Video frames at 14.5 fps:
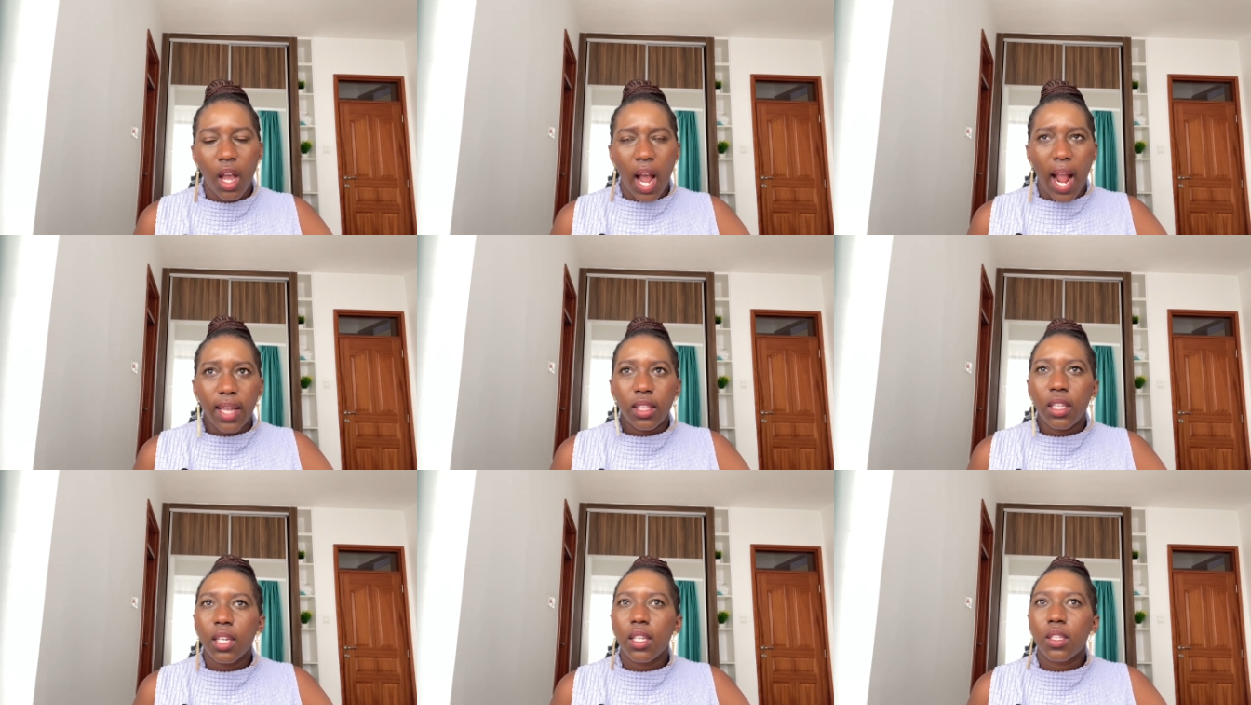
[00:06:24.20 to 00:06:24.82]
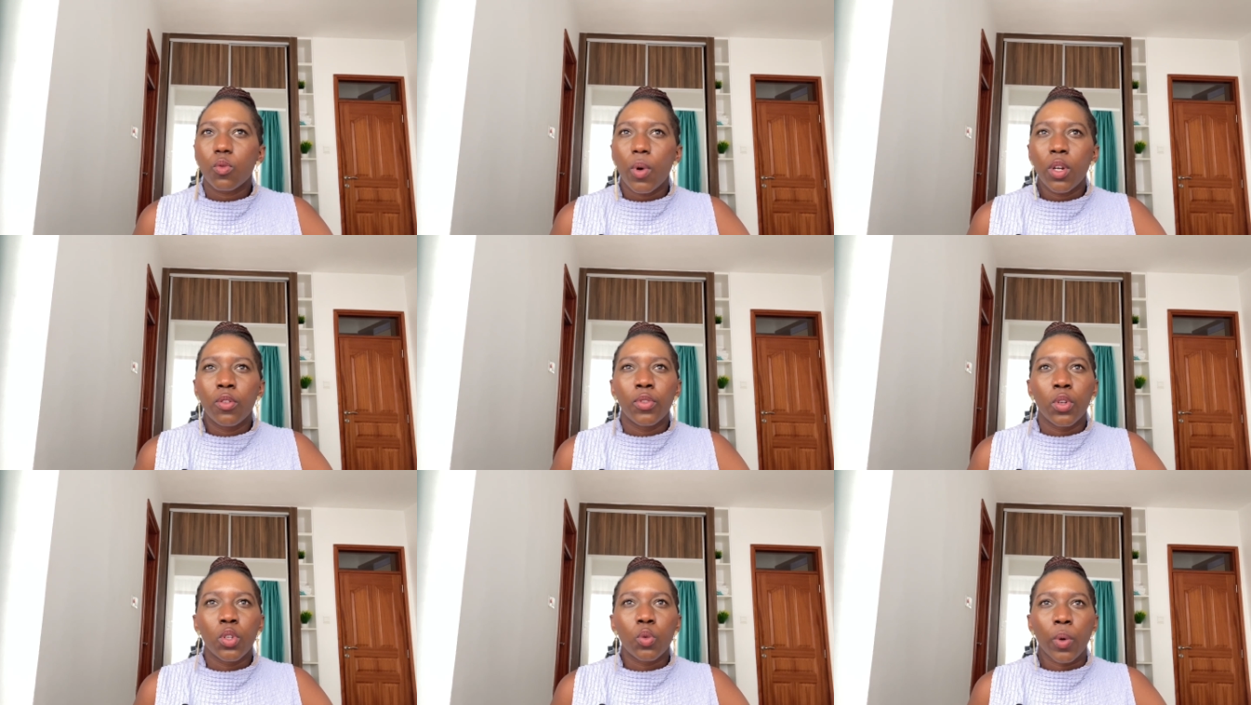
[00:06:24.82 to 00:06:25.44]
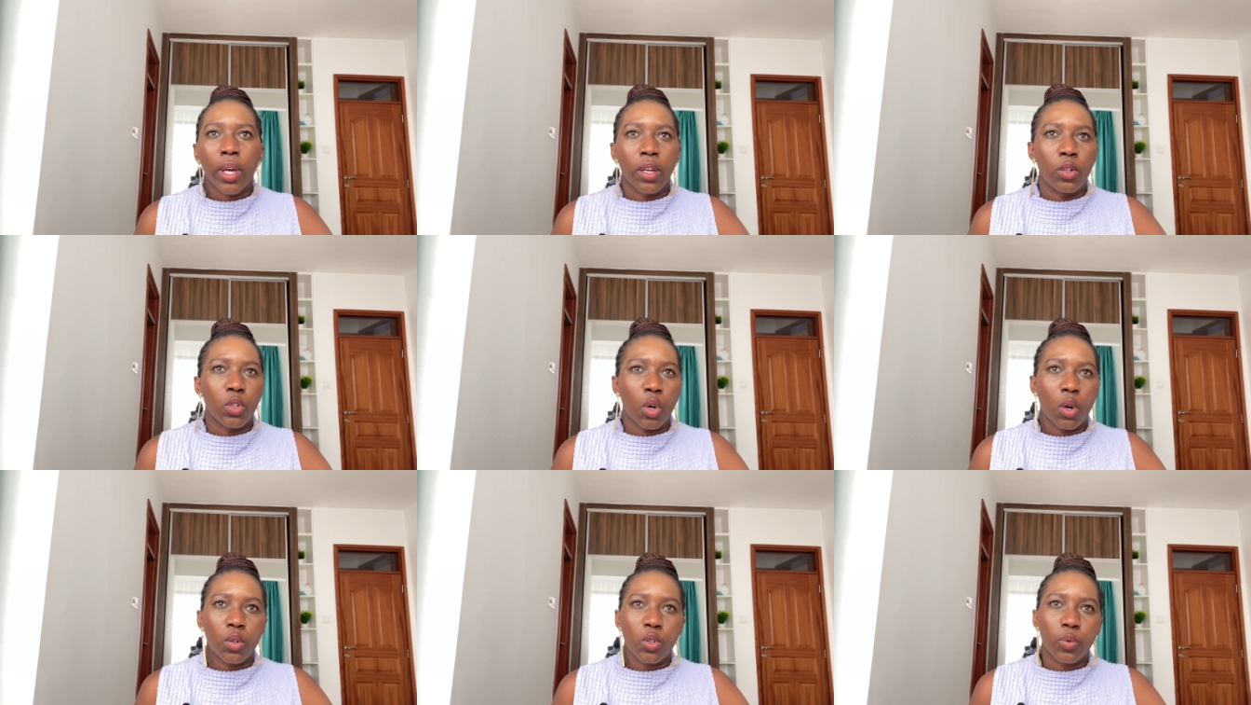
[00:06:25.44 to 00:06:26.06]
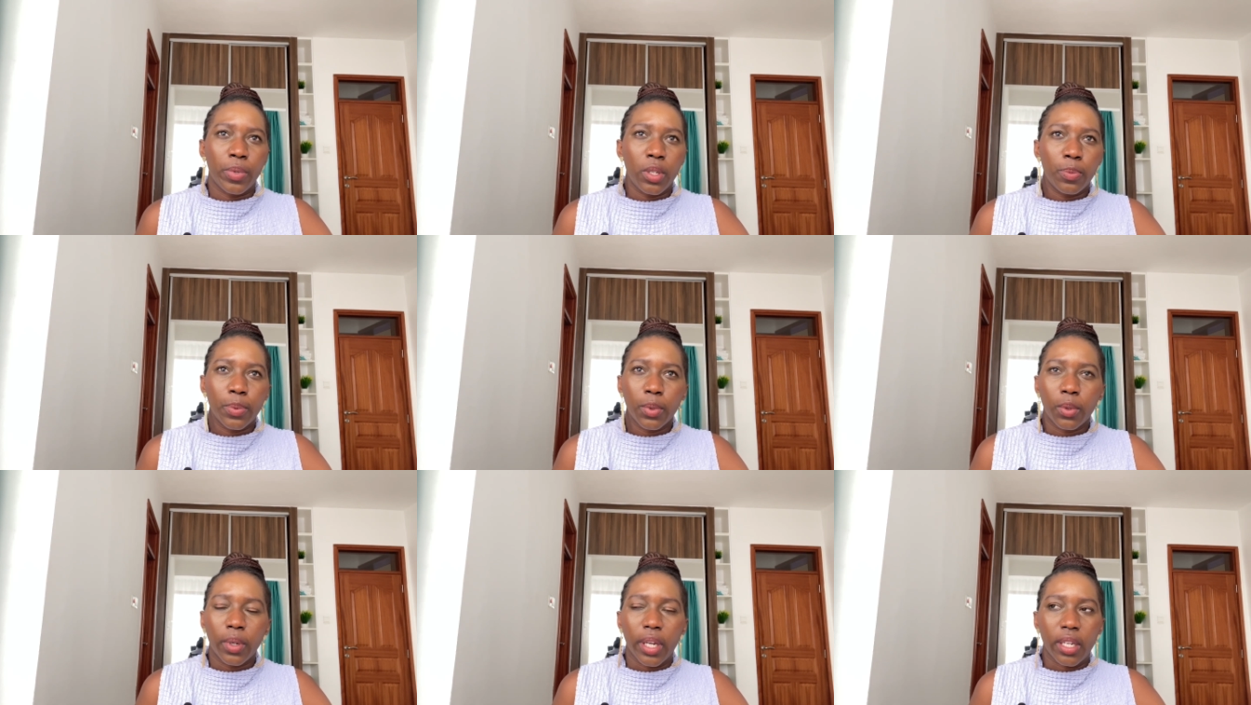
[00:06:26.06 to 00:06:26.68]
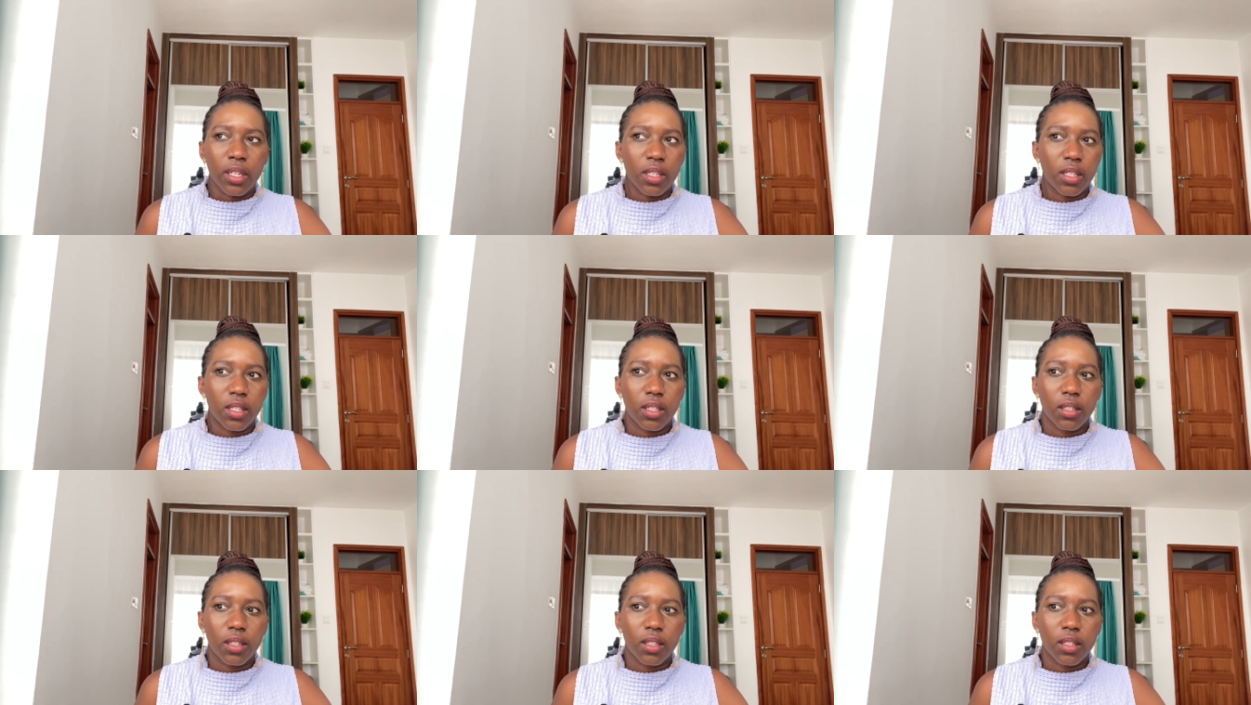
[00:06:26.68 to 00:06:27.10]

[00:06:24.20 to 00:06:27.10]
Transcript: I think it's one of those where you talk to people and